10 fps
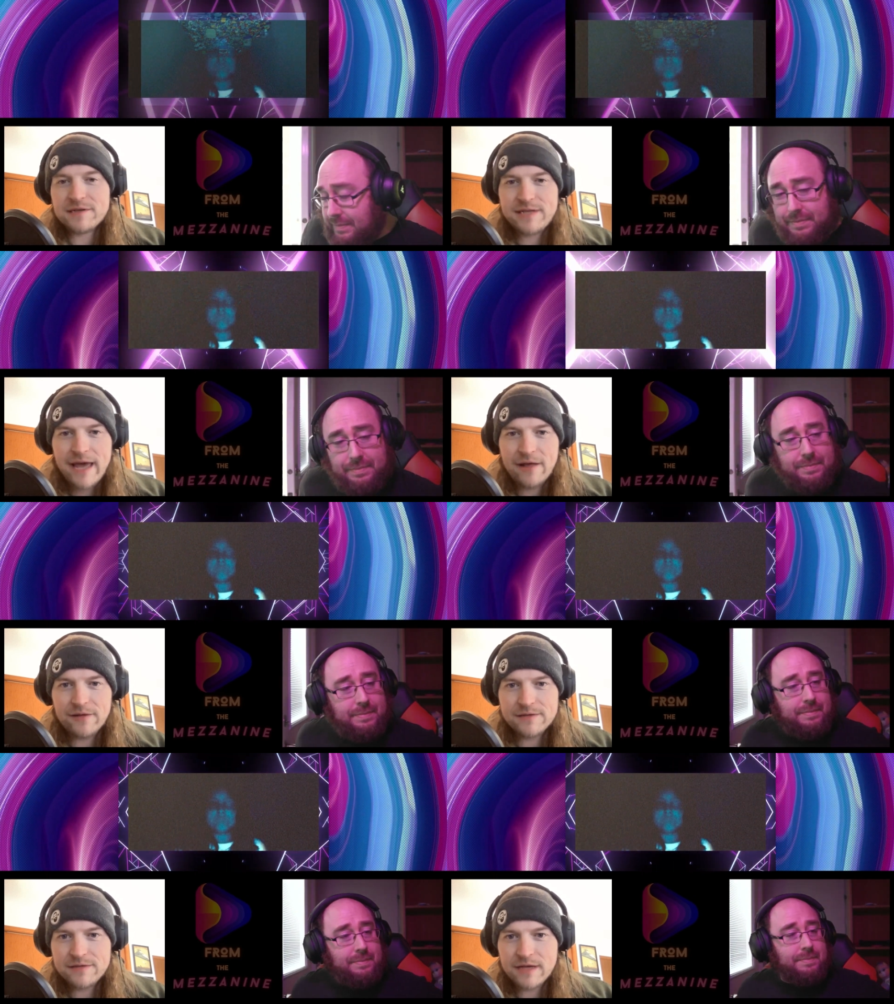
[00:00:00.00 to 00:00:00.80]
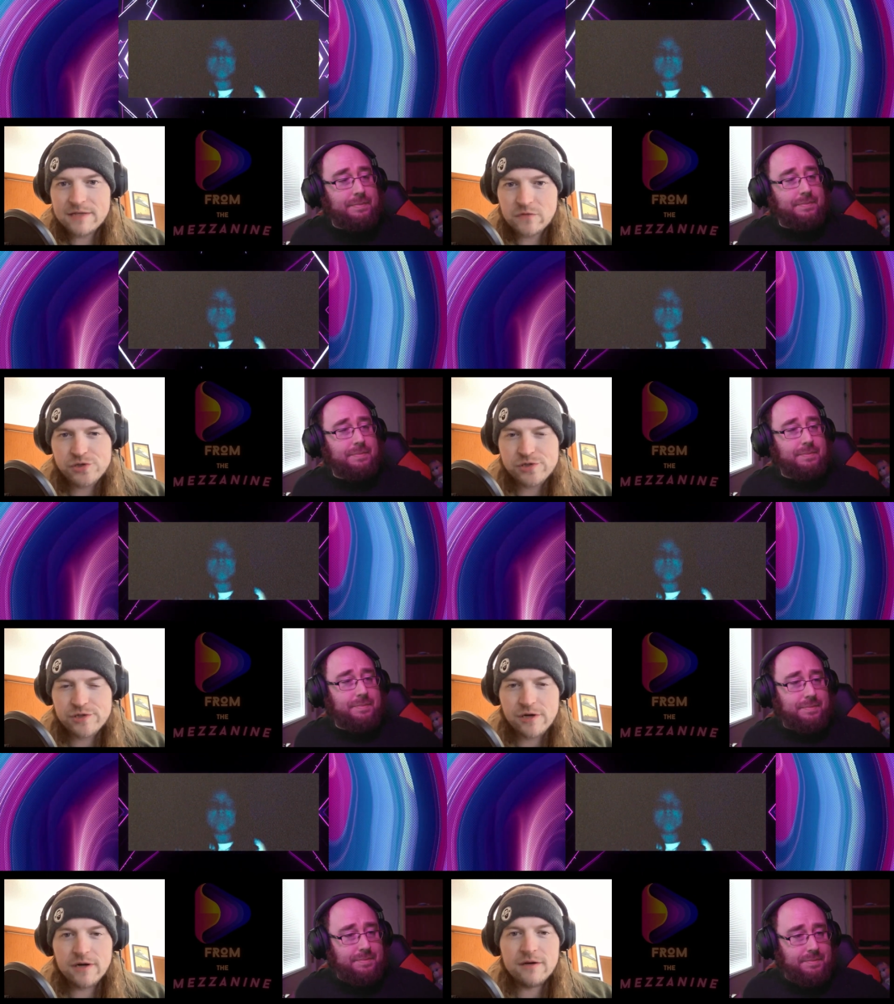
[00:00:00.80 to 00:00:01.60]
Speaker 1: talent, that's for
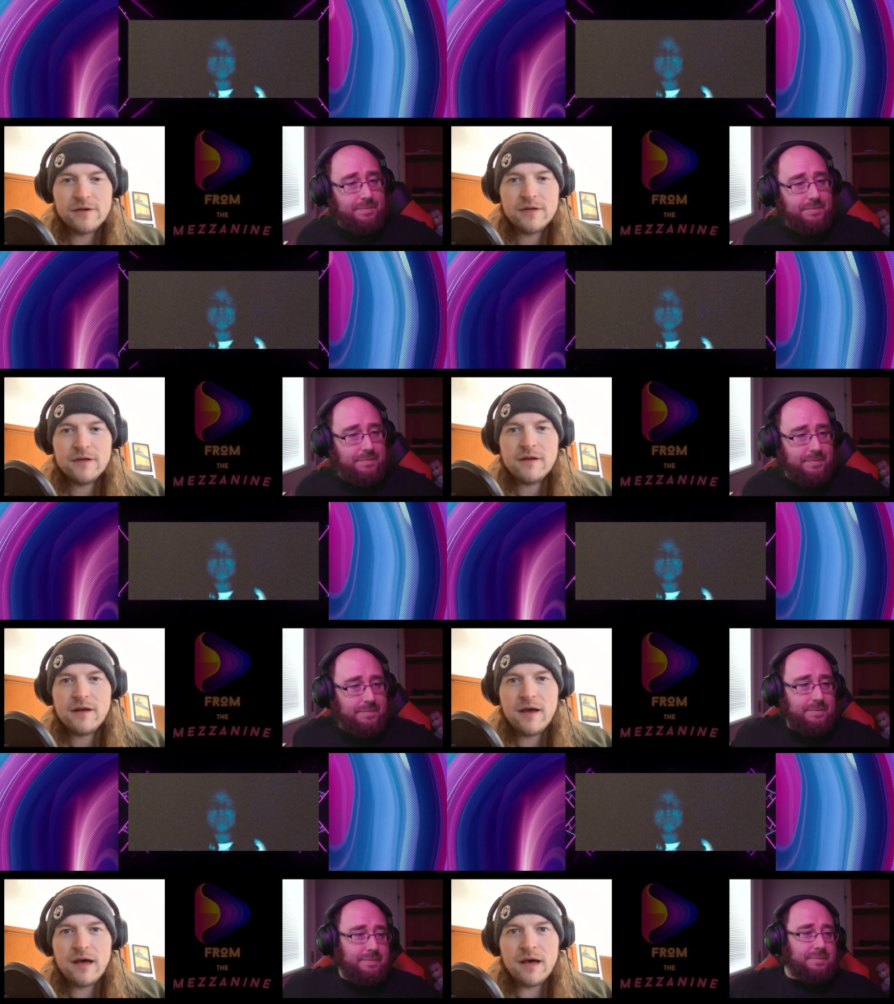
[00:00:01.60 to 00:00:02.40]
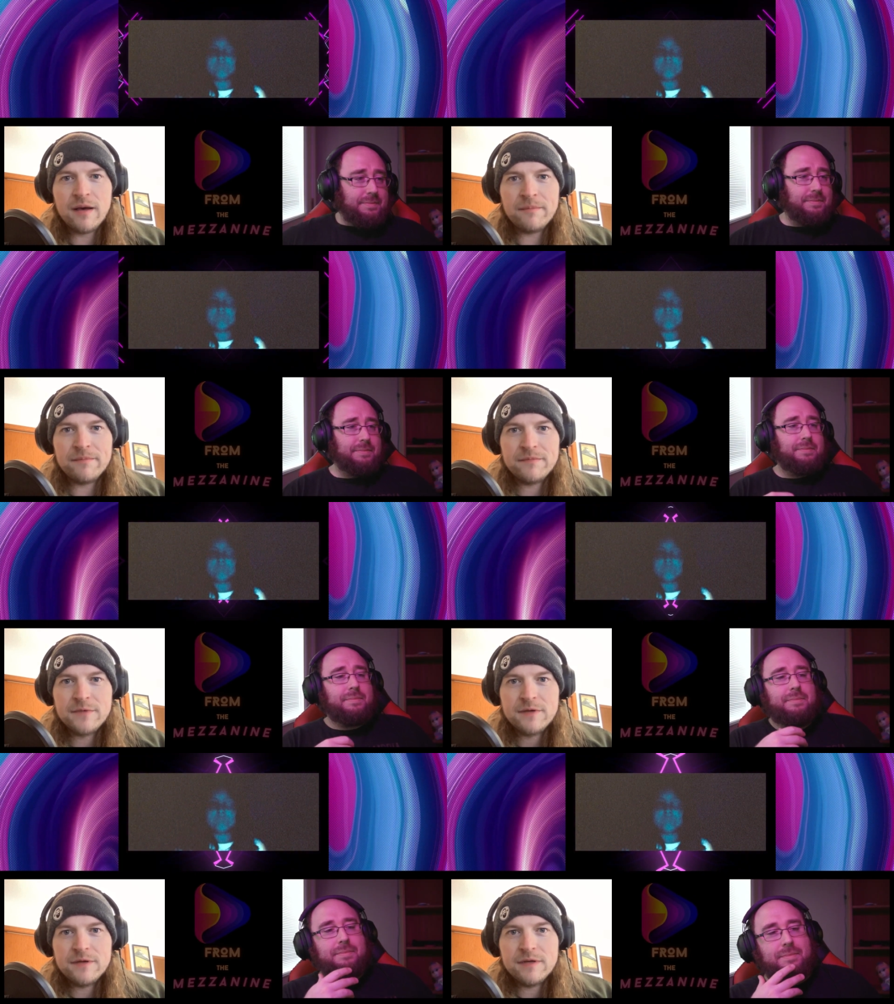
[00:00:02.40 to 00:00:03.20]
sure. Um
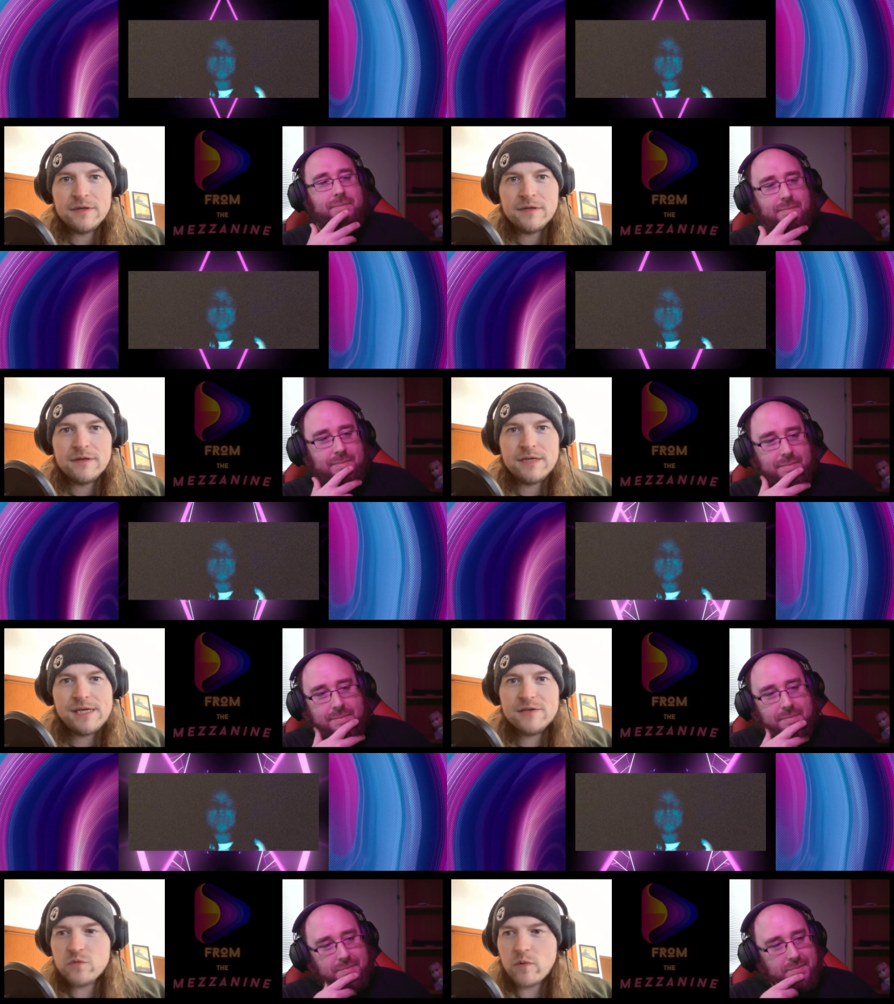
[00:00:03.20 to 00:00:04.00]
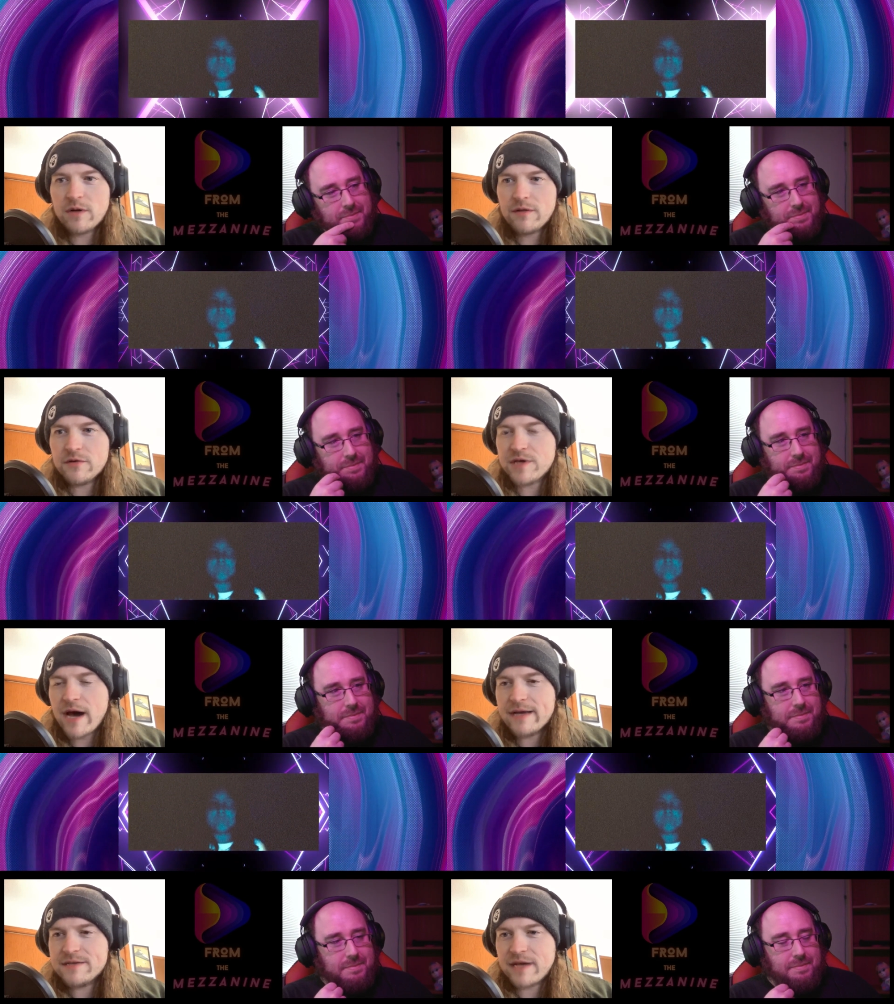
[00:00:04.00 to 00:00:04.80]
he is one of those
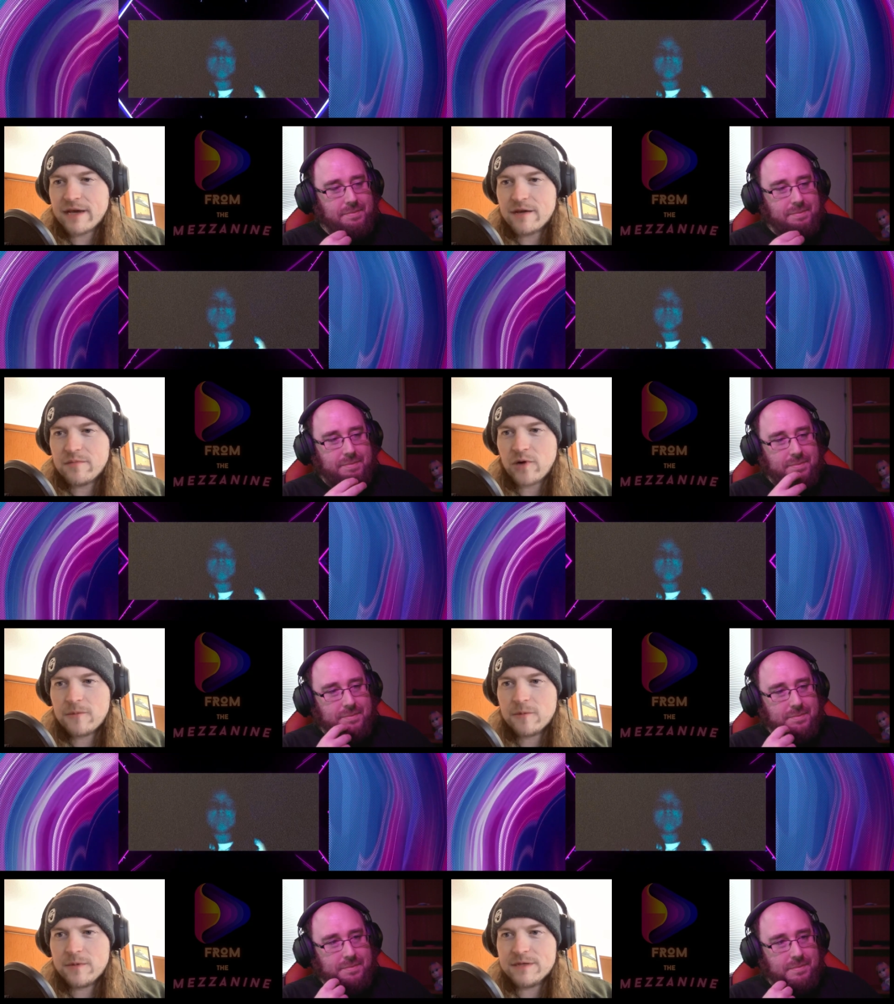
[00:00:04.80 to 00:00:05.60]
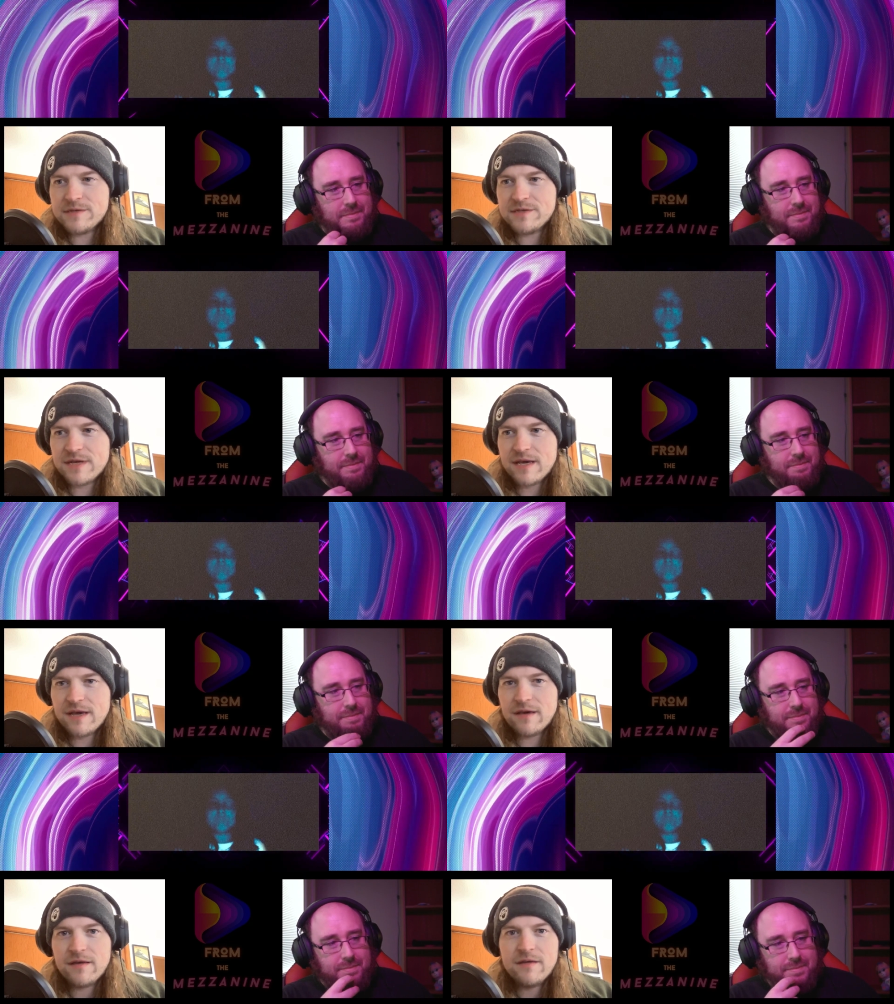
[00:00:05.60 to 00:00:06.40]
guys I could probably see